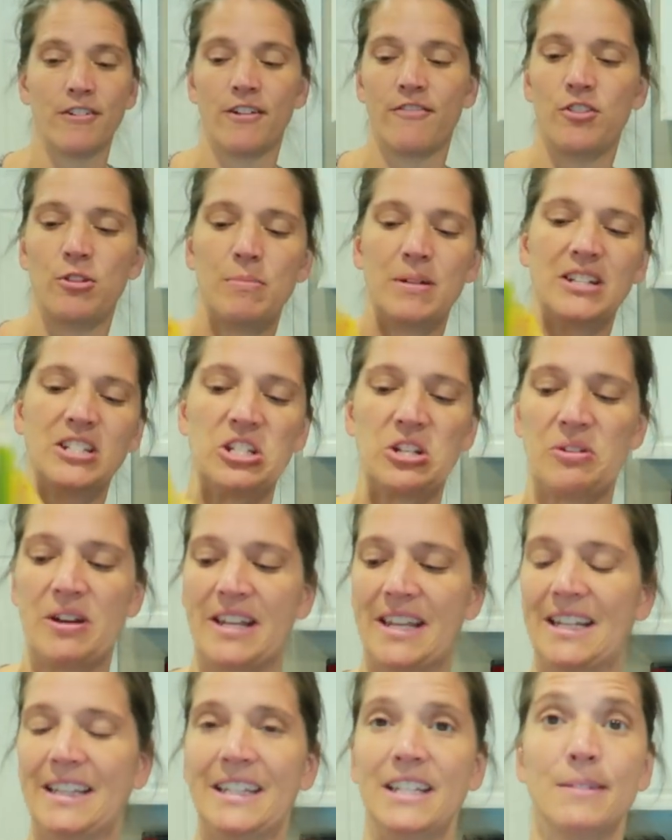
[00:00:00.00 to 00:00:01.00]
for a few minutes so
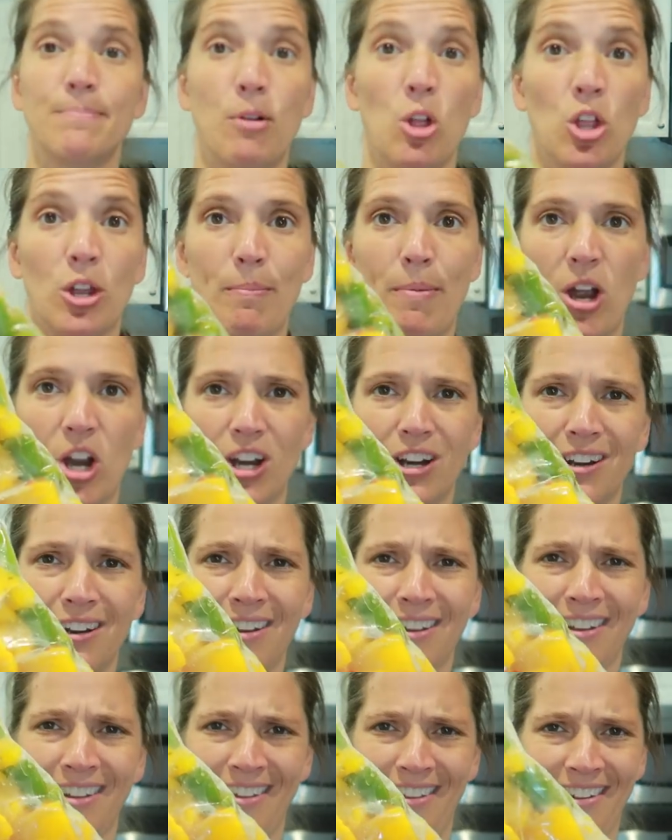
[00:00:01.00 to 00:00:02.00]
I can at least pull it apart.
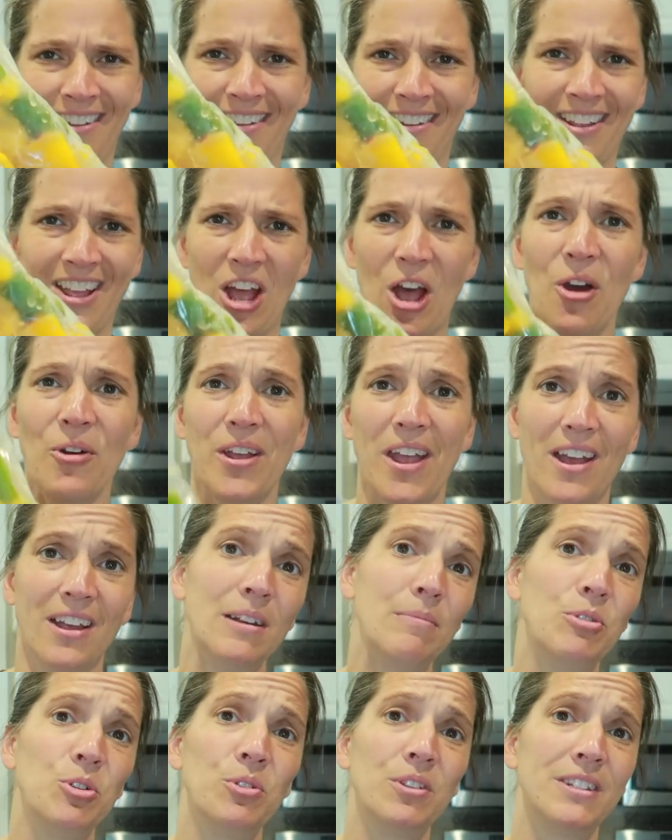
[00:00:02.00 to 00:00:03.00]
Oh yeah,
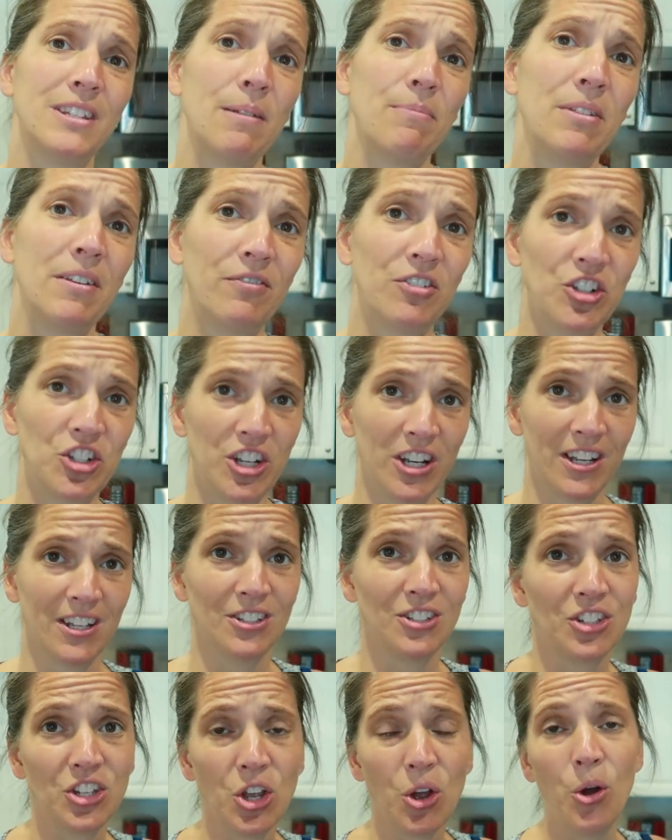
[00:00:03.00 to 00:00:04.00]
I'm doing the same thing for
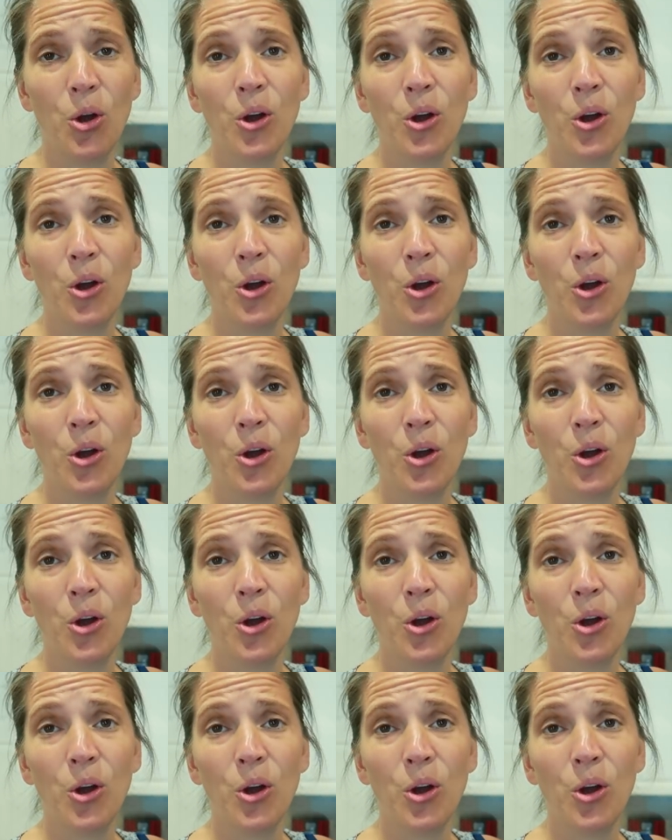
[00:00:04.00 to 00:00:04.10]
chicken. So